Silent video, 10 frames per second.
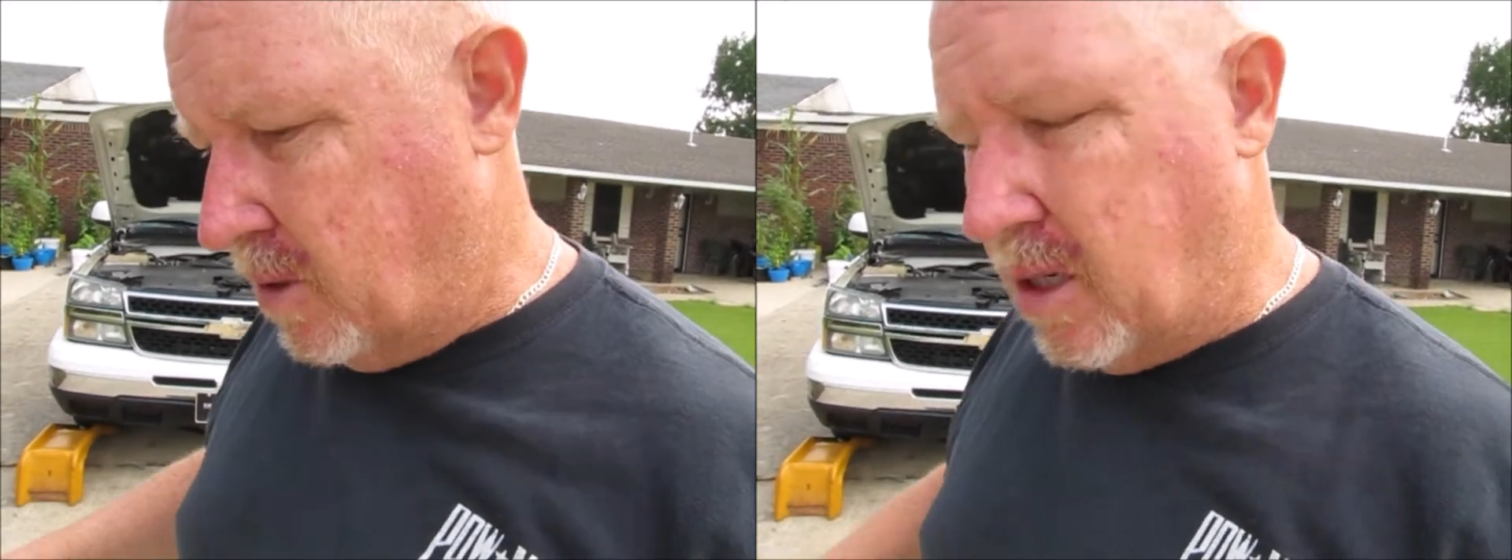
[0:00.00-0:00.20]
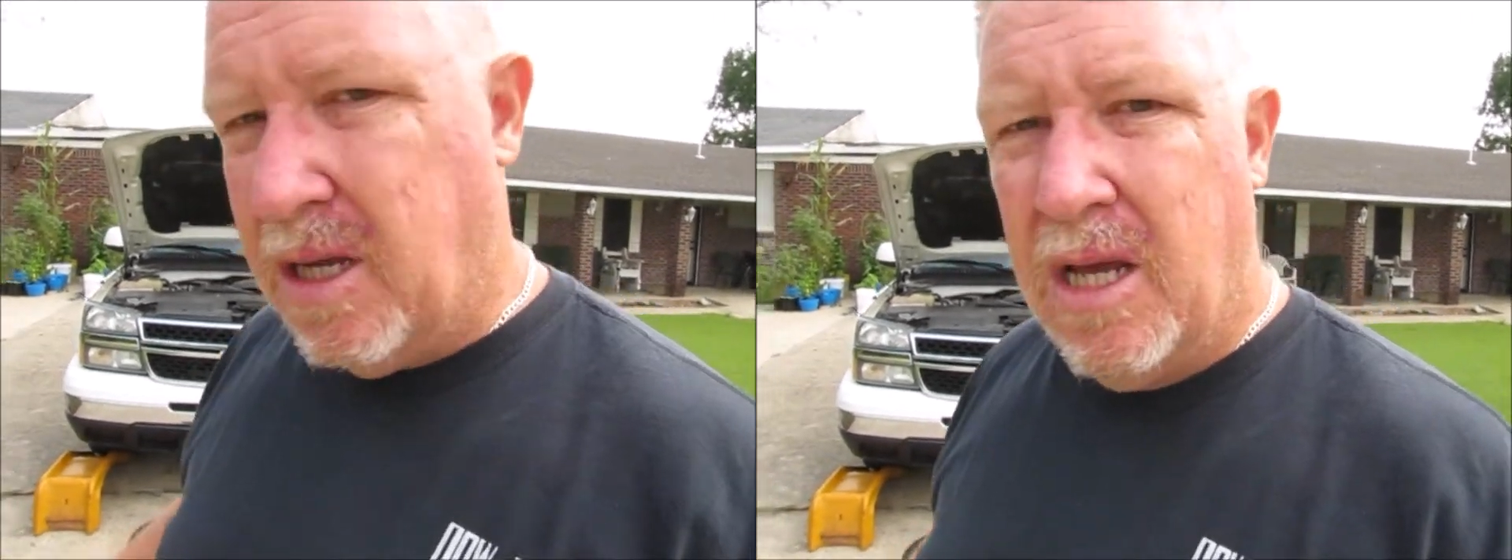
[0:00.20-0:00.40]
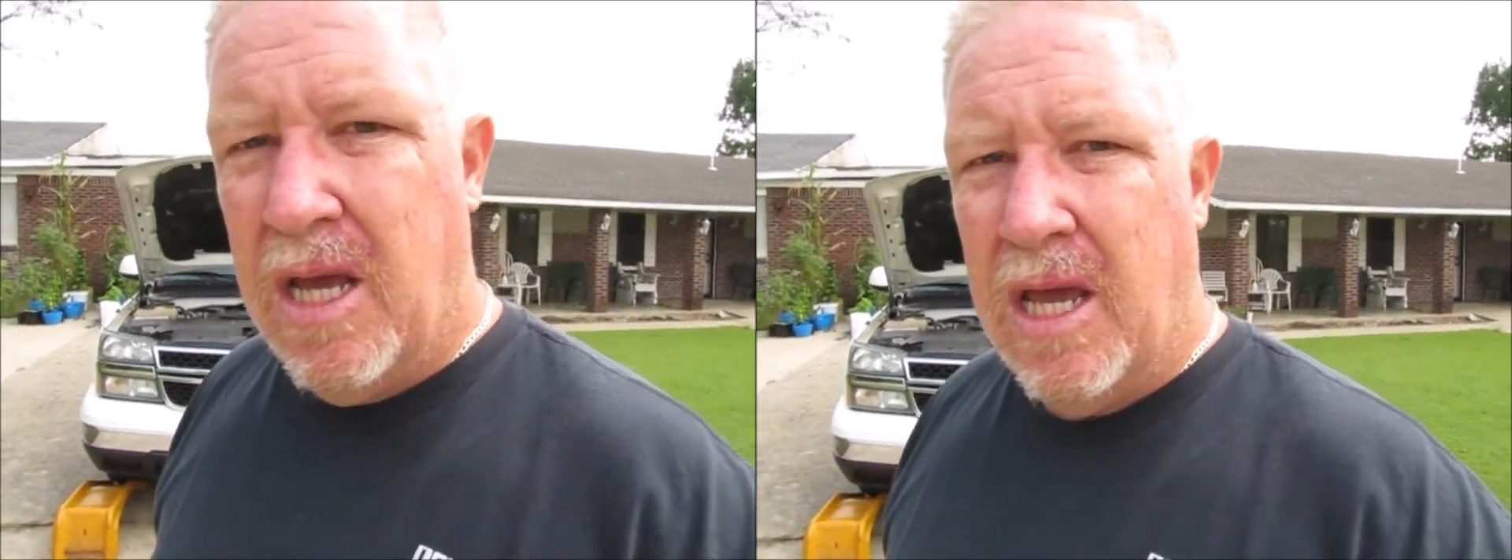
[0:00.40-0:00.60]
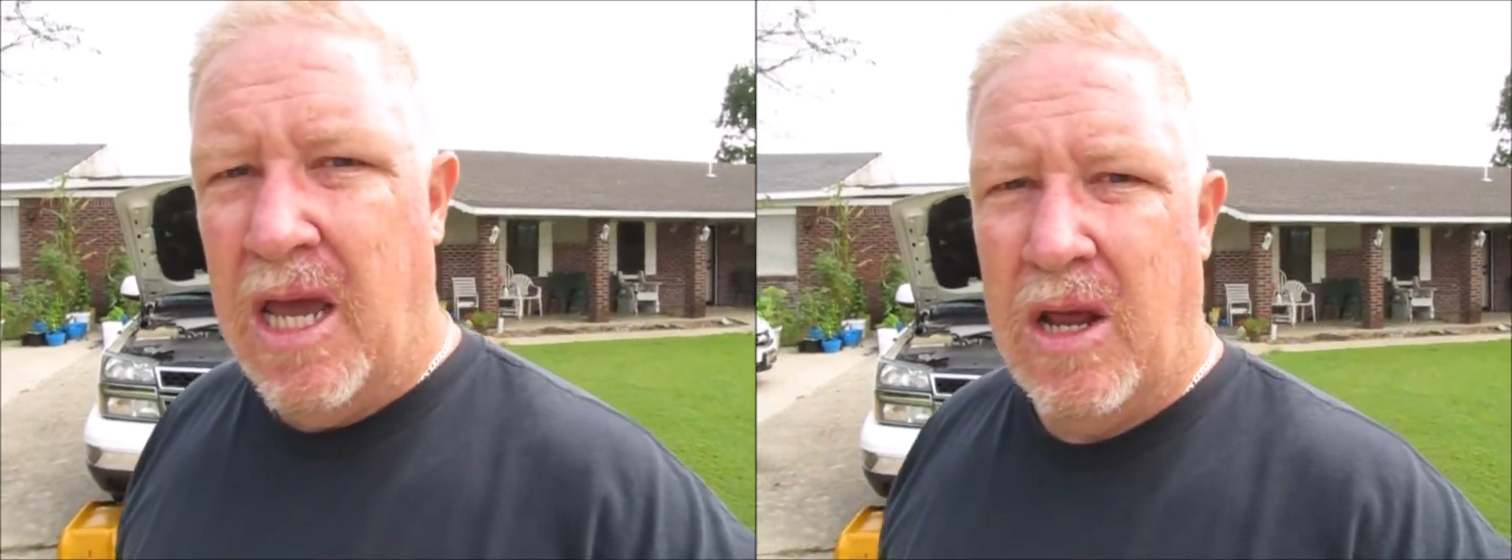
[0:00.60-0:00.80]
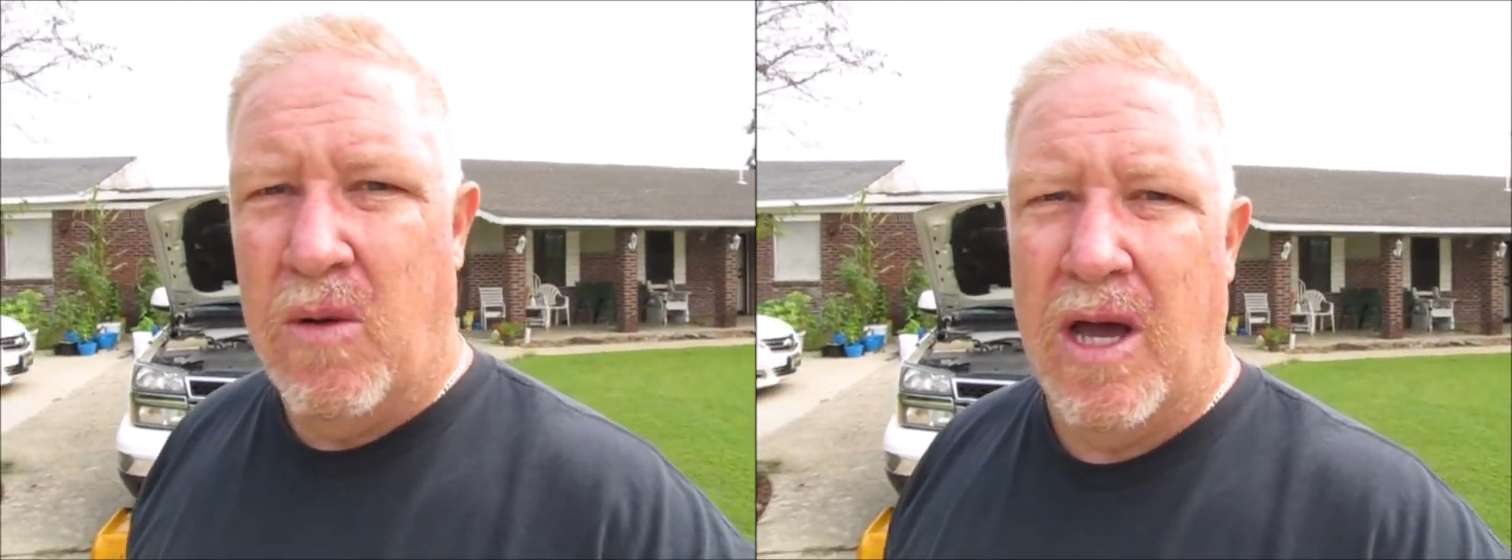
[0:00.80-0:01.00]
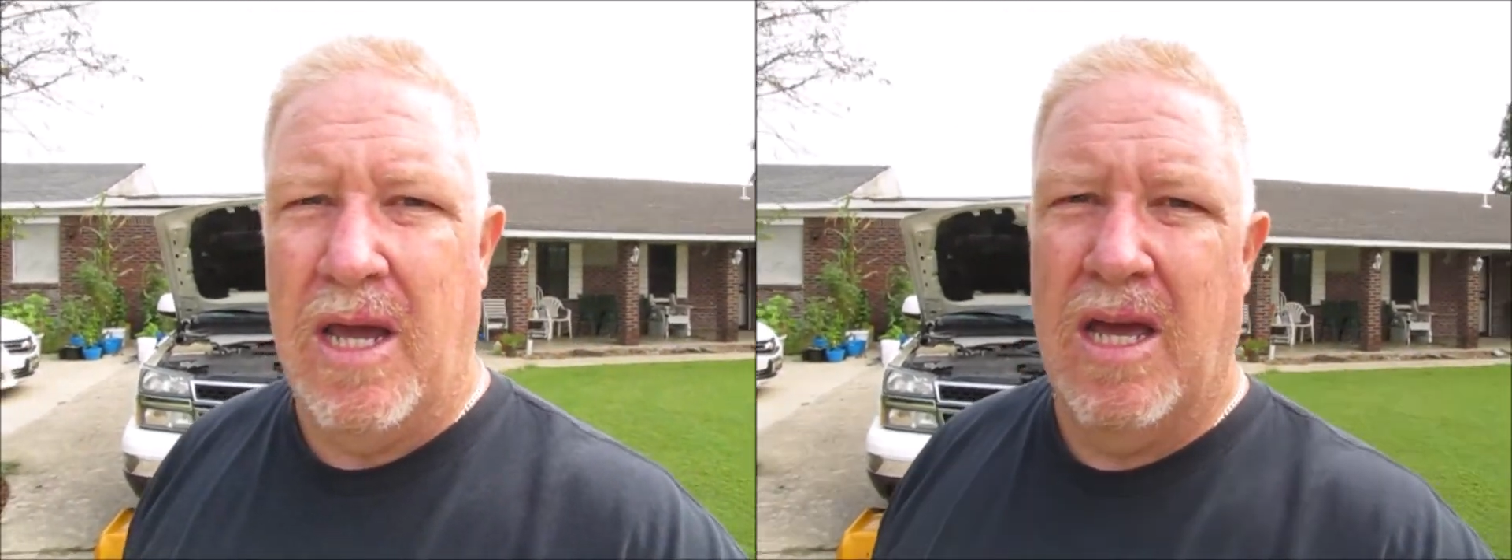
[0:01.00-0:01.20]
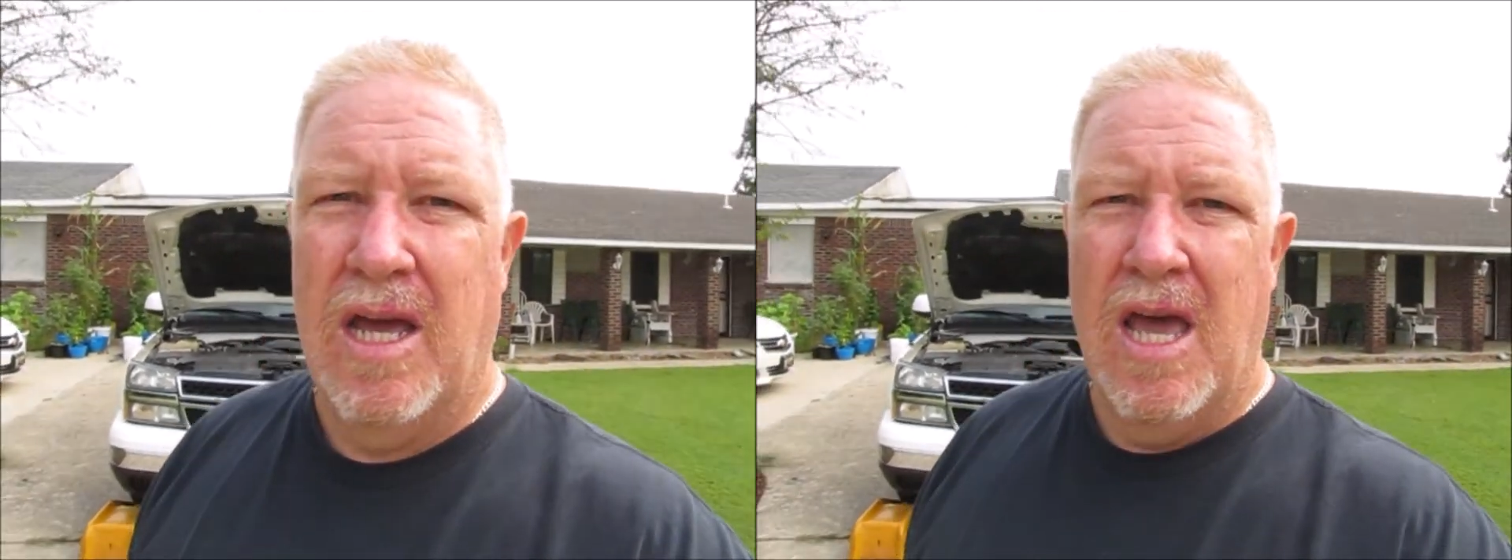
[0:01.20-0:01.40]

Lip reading: But anyway,